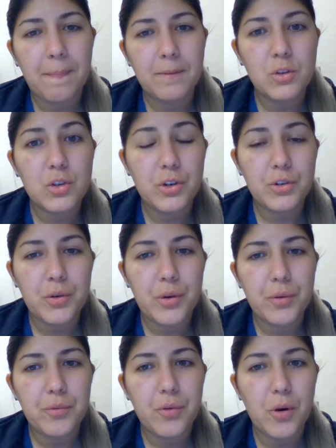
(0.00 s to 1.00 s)

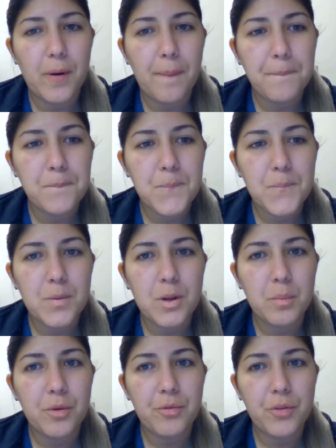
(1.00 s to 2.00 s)
surgery for. The
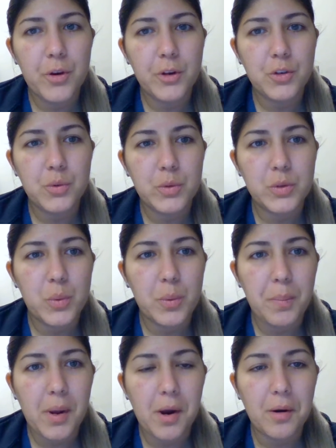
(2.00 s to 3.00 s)
perforation was
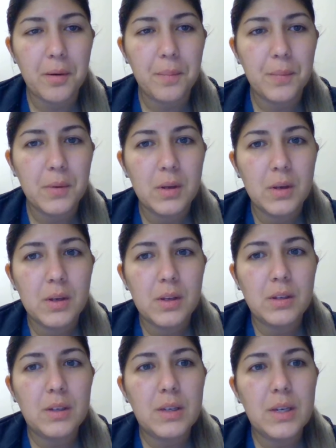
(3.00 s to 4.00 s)
repaired.
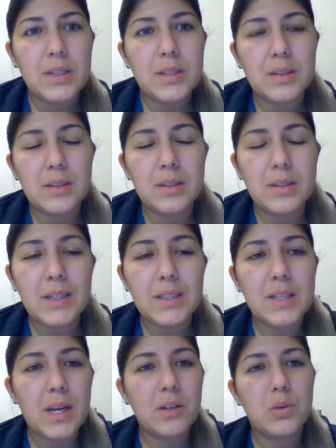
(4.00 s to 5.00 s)
The next
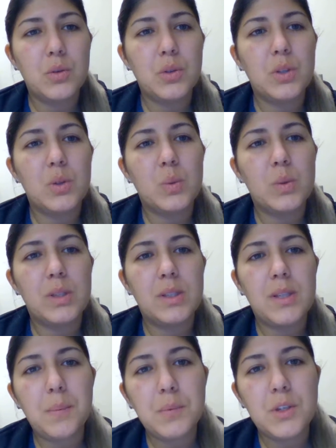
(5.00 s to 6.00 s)
diagnosis was
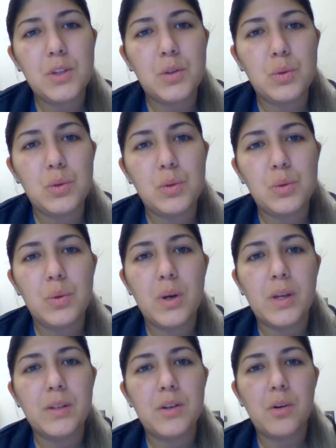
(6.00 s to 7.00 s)
sepsis due to
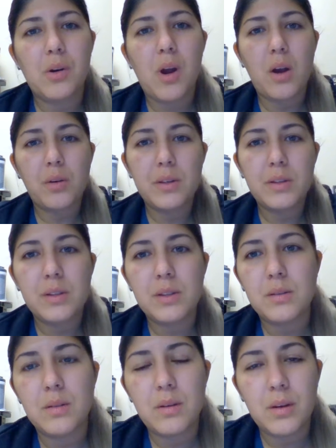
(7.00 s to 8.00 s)
enterococcus,
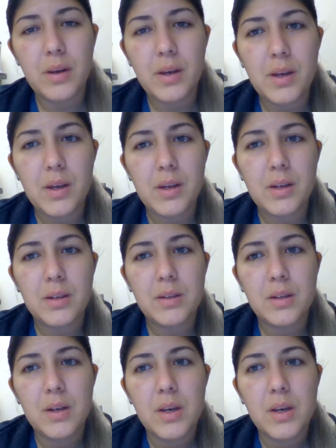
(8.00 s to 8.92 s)
and